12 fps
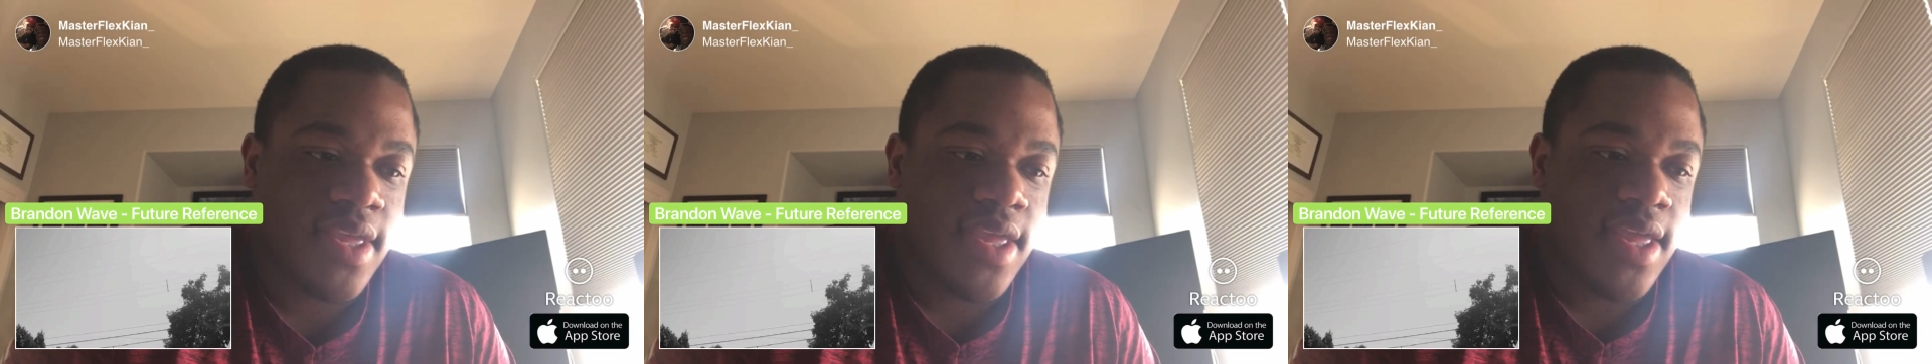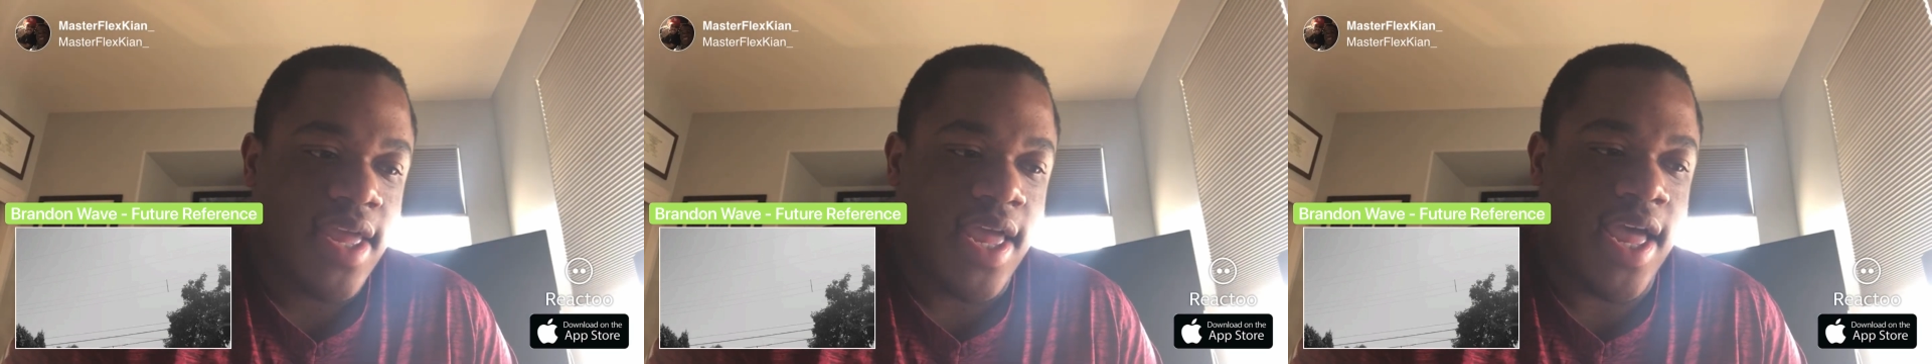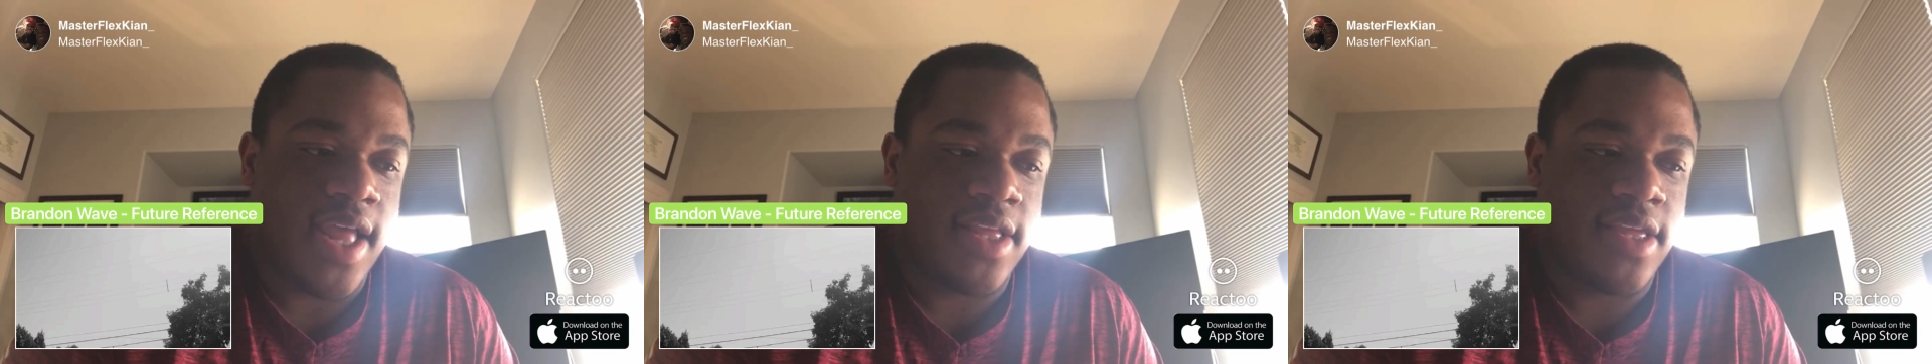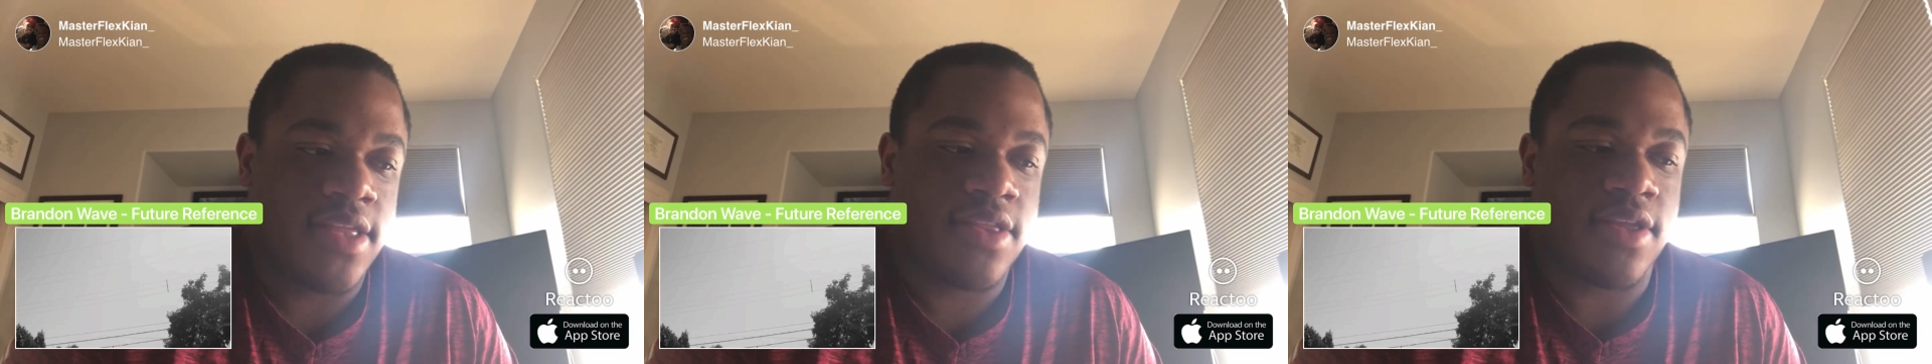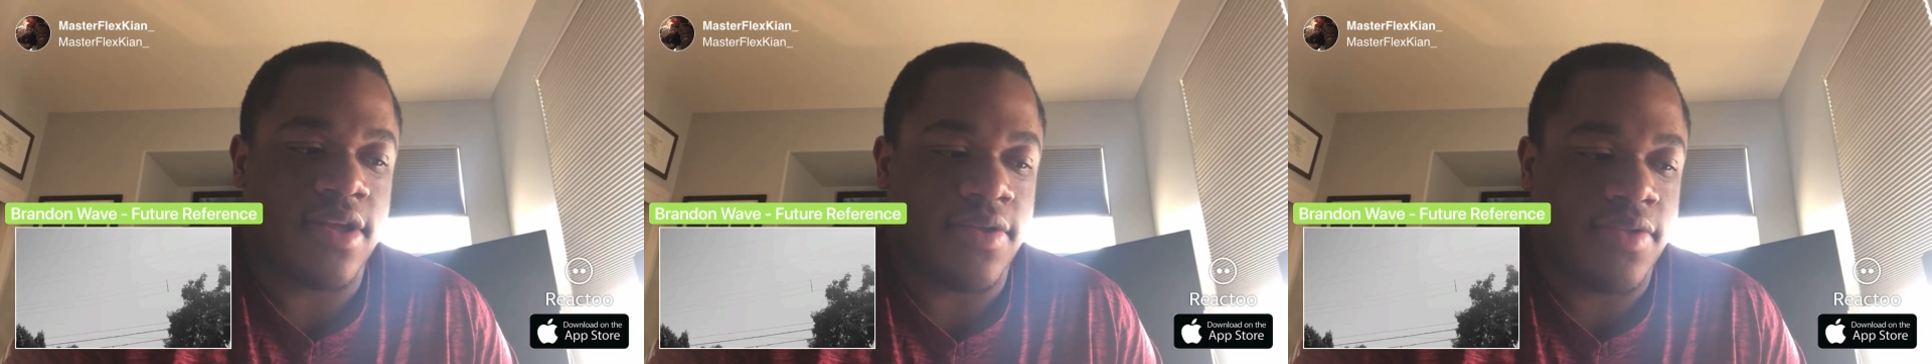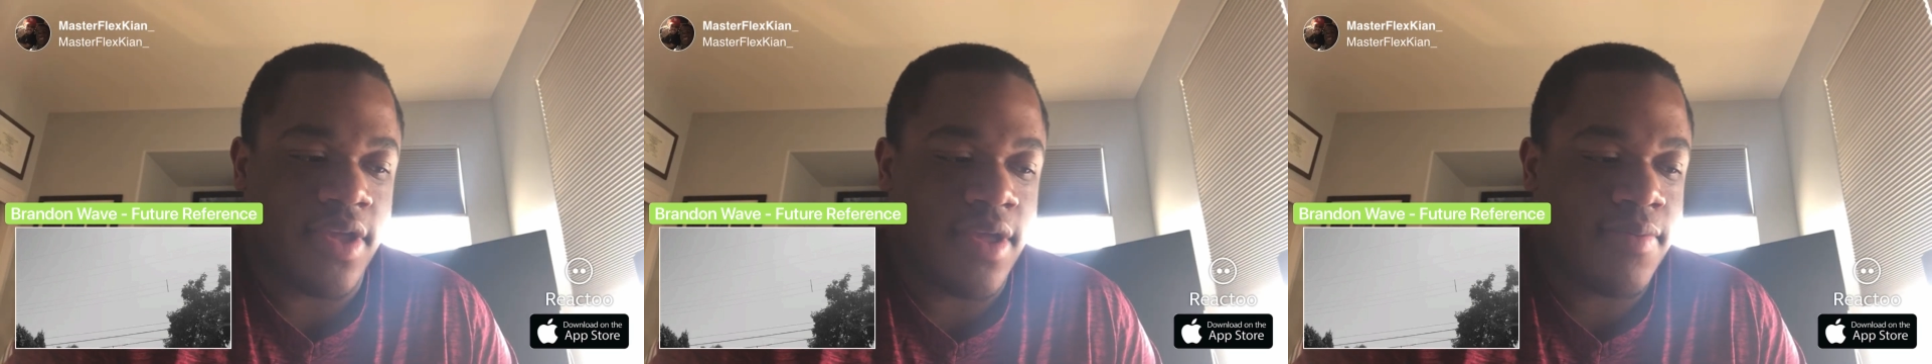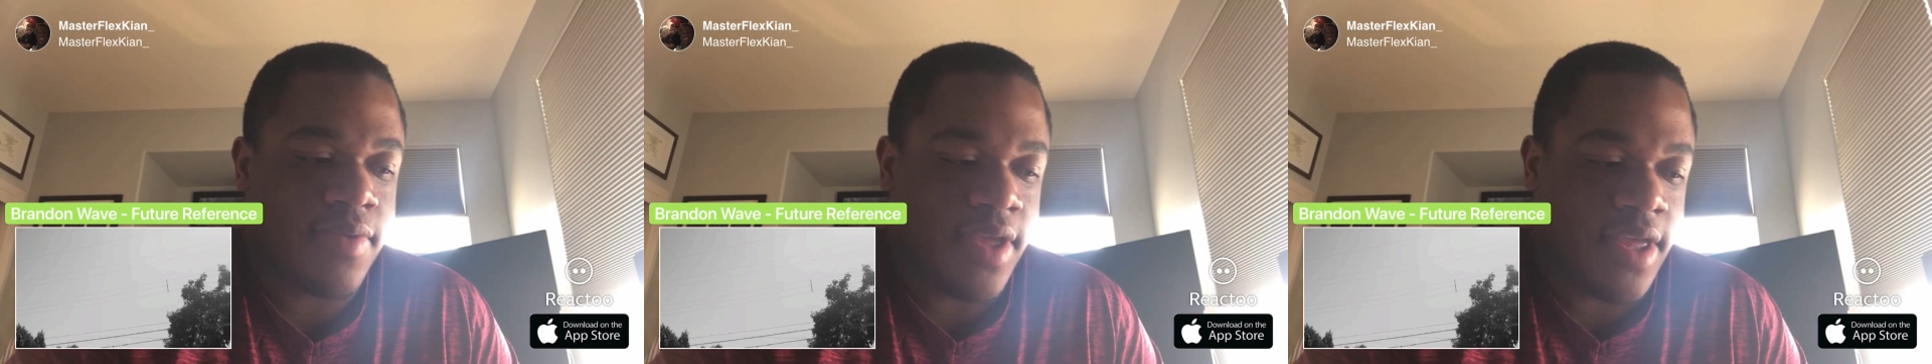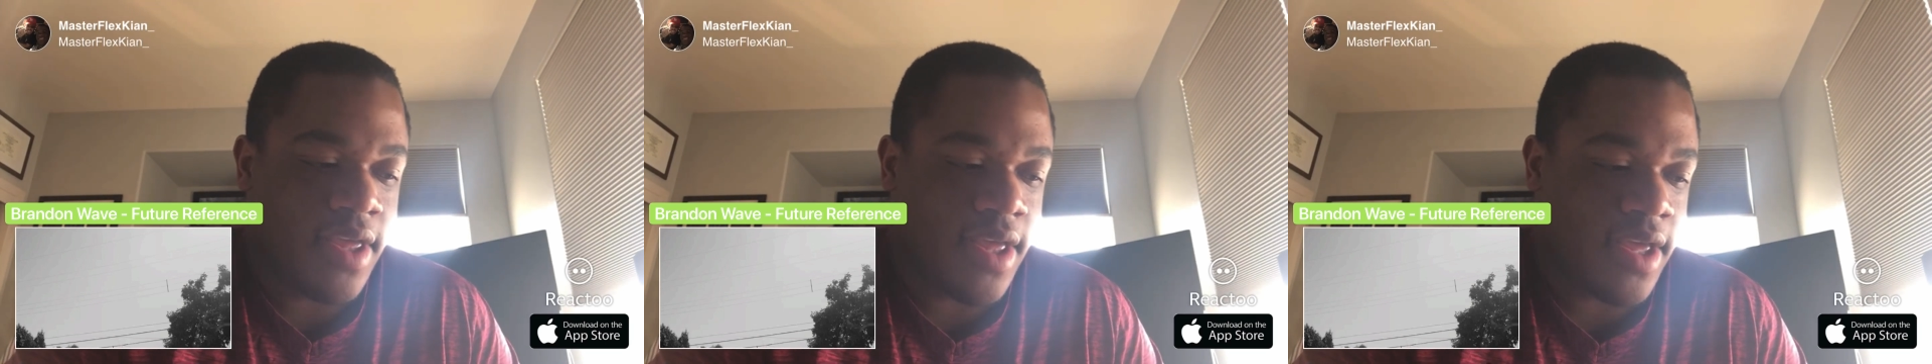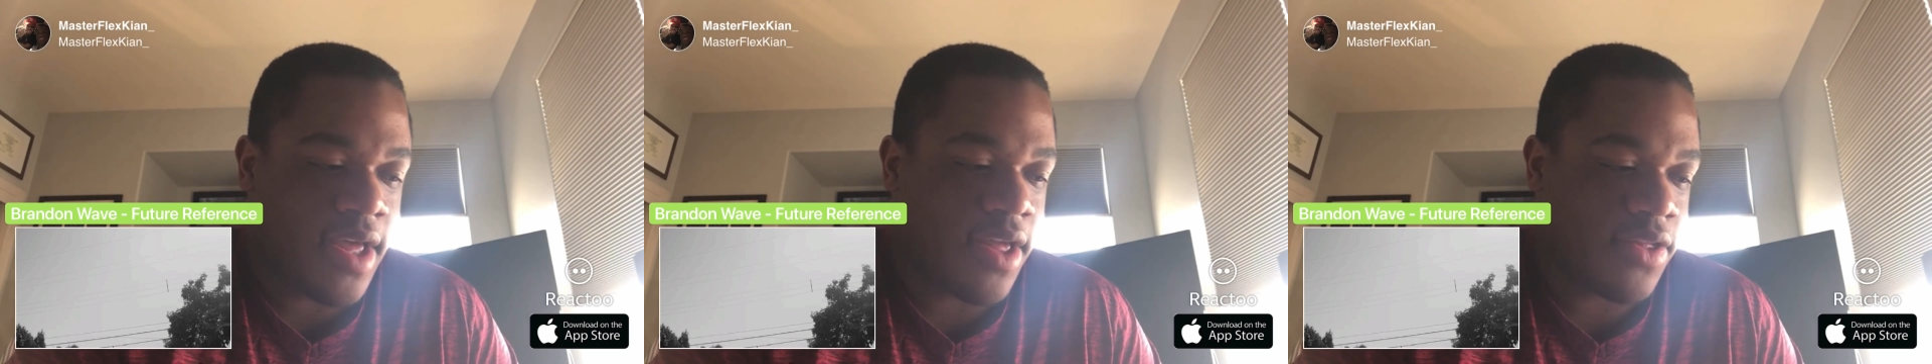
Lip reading: And he got